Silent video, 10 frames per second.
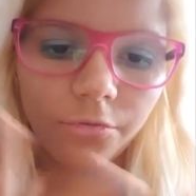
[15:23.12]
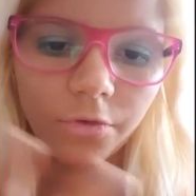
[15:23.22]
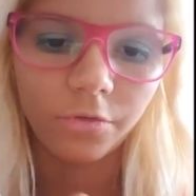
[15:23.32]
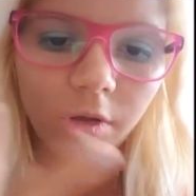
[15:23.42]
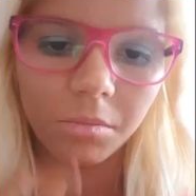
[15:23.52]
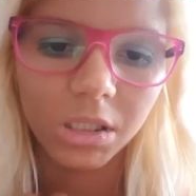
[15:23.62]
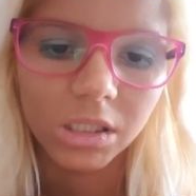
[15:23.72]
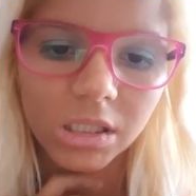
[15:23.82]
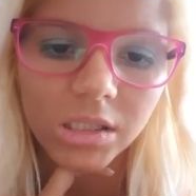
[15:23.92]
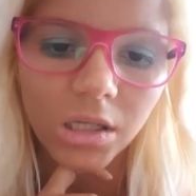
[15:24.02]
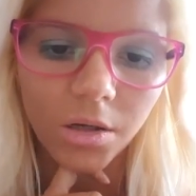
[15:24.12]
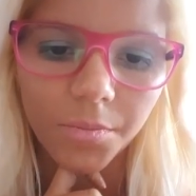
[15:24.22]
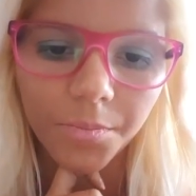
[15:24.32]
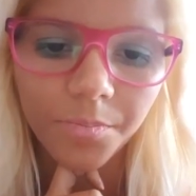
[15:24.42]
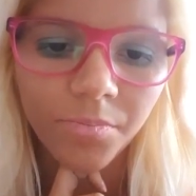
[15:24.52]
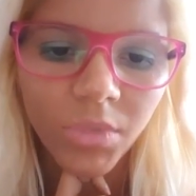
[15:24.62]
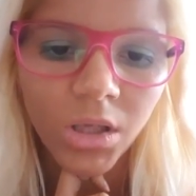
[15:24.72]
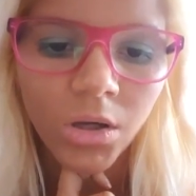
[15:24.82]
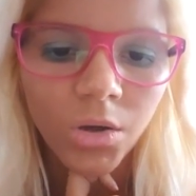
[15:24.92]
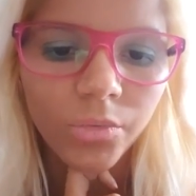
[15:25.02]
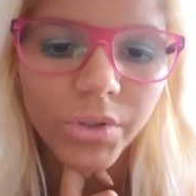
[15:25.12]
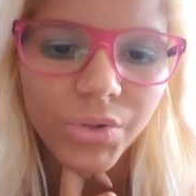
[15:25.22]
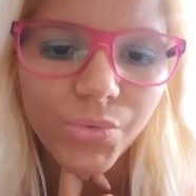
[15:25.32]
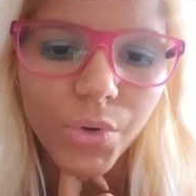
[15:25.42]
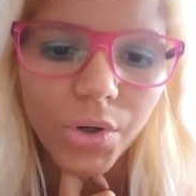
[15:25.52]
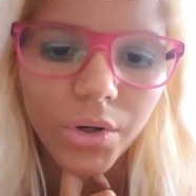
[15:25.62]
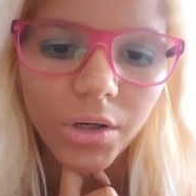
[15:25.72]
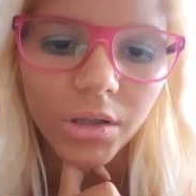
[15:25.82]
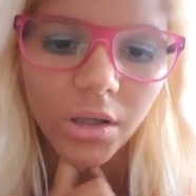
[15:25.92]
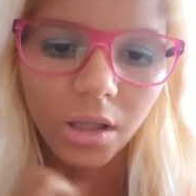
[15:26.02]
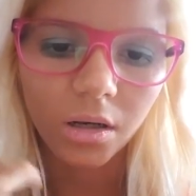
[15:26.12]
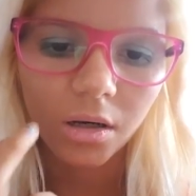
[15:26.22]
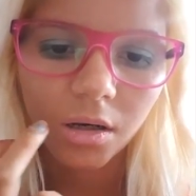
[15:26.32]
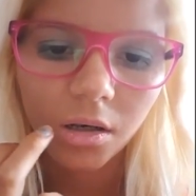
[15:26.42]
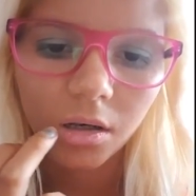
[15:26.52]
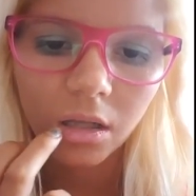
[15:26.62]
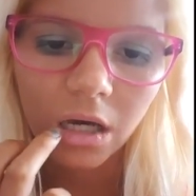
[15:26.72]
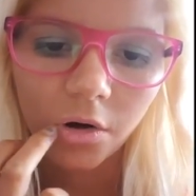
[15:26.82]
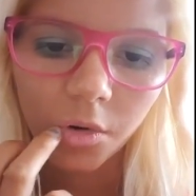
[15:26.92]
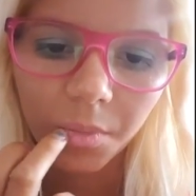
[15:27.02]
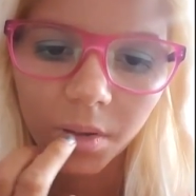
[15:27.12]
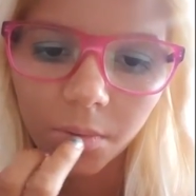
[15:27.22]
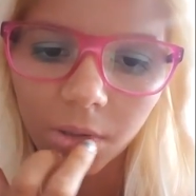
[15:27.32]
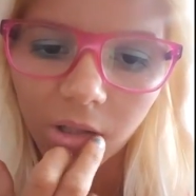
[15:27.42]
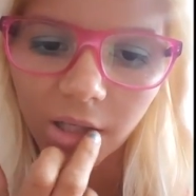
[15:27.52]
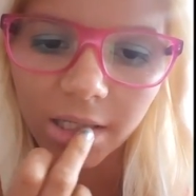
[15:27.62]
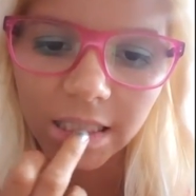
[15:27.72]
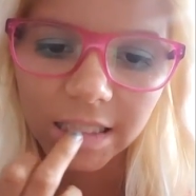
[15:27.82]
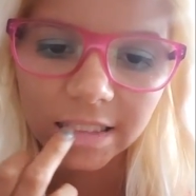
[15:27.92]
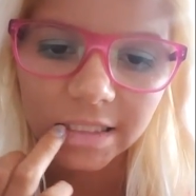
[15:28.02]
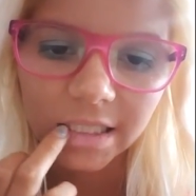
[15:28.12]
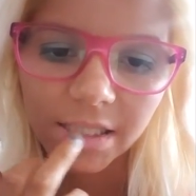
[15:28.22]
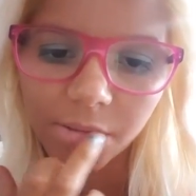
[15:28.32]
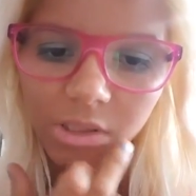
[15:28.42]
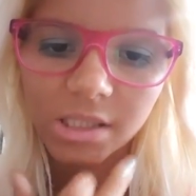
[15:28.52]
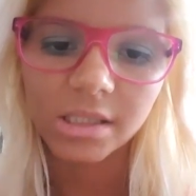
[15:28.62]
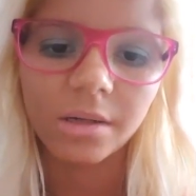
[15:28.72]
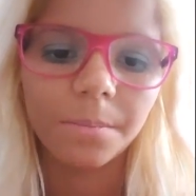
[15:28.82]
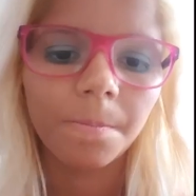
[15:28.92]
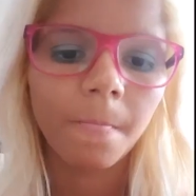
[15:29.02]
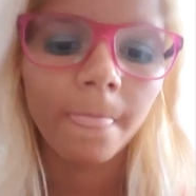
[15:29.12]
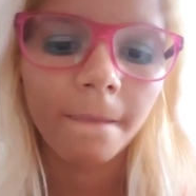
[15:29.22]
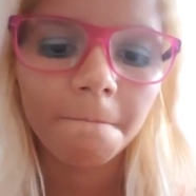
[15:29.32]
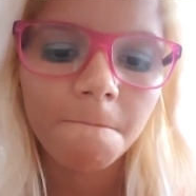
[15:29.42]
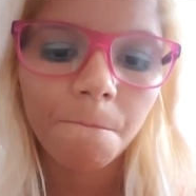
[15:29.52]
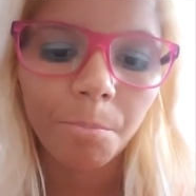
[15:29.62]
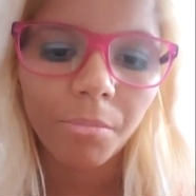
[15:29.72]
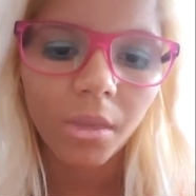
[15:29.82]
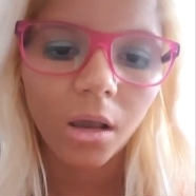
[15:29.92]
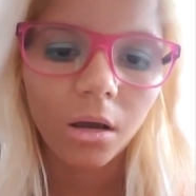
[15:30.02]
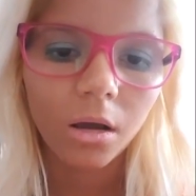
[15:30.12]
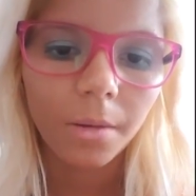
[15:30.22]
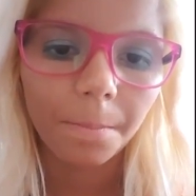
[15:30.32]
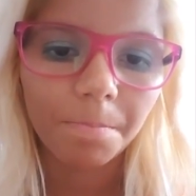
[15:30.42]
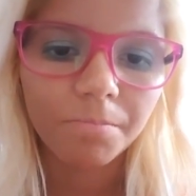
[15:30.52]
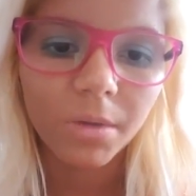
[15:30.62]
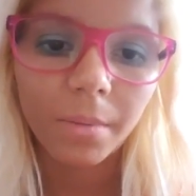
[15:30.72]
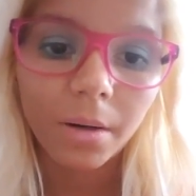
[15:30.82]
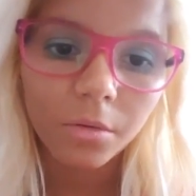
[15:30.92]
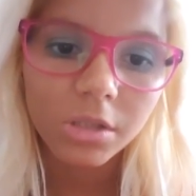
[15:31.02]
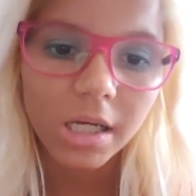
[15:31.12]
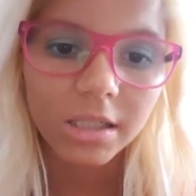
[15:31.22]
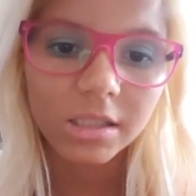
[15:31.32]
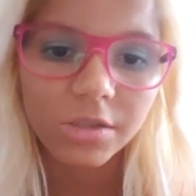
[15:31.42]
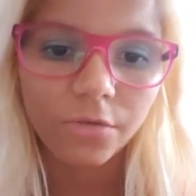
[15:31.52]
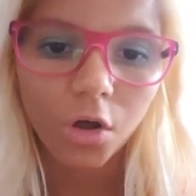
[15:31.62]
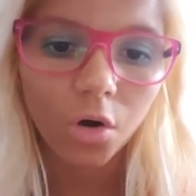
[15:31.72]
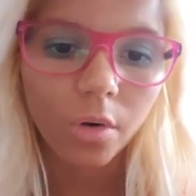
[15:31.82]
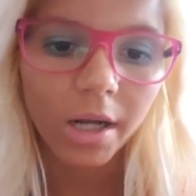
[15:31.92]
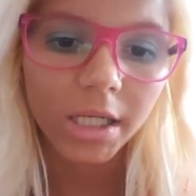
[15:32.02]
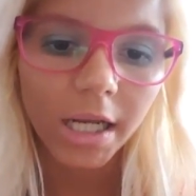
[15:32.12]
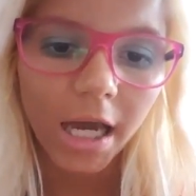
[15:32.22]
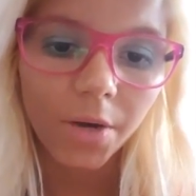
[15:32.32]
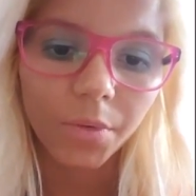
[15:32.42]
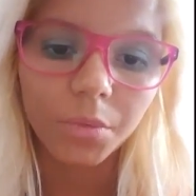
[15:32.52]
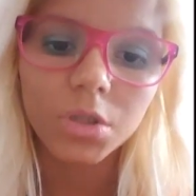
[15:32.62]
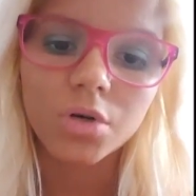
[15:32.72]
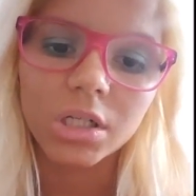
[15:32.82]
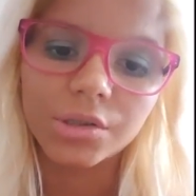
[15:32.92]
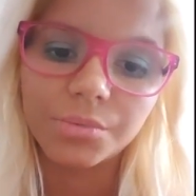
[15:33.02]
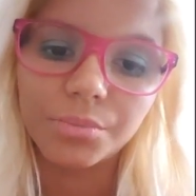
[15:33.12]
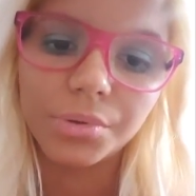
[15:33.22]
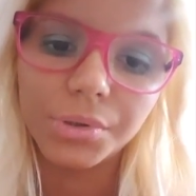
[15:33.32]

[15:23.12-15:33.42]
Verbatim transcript: 15 minutes um, with his work and then I hope he will and I will see. Um, but I'm going to end this vlog right now. We will try to,